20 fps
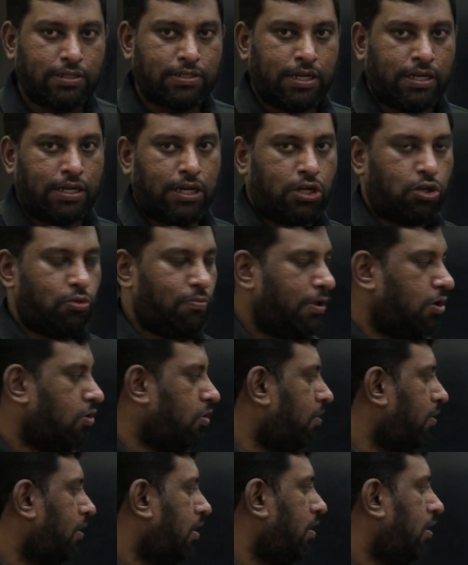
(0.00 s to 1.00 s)
send it to me
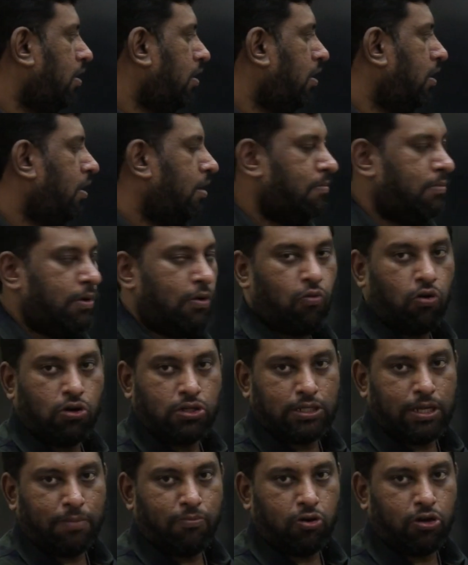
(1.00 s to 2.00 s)
on my
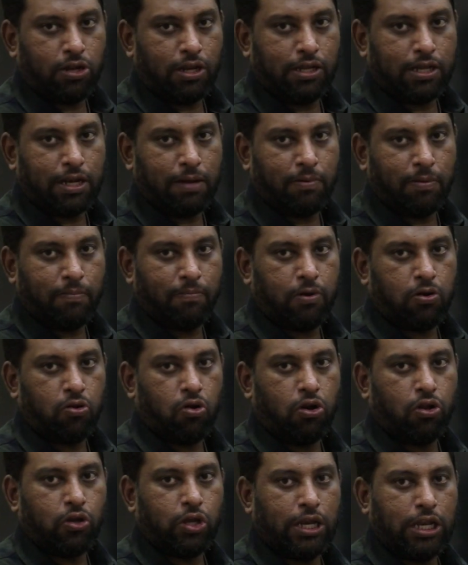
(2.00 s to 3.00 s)
WhatsApp or Telegram number,
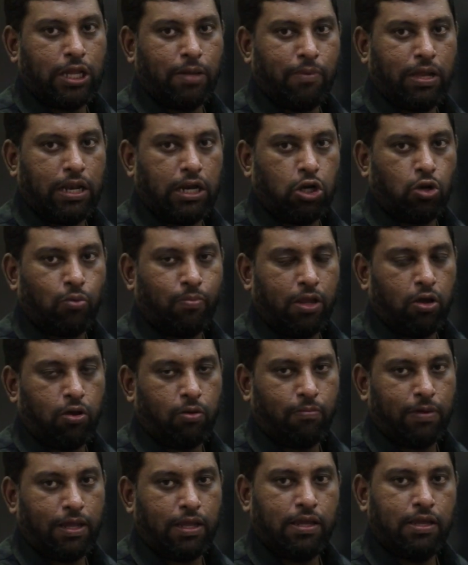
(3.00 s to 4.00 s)
or you can email it to me
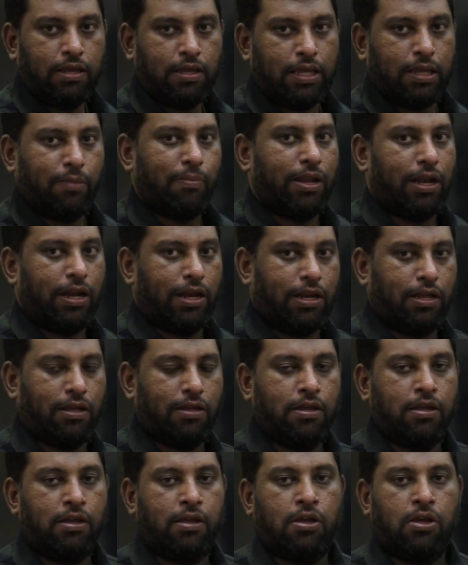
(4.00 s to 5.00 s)
on my email ID.
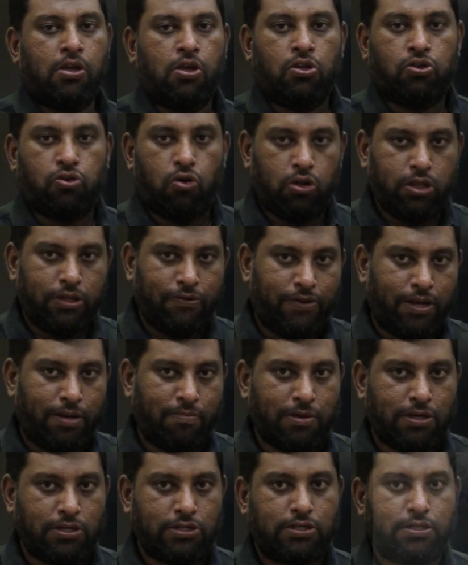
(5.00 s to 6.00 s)
All the very
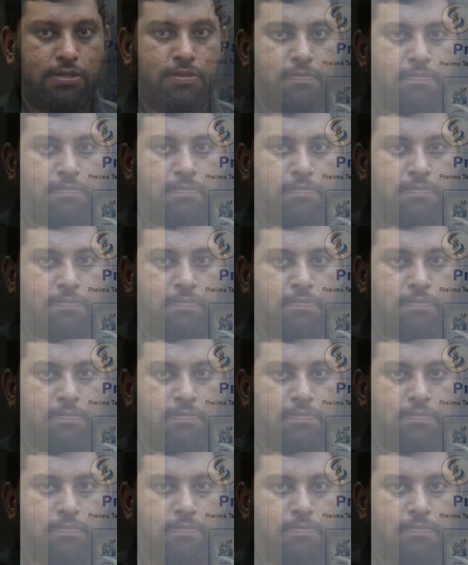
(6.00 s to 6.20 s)
best.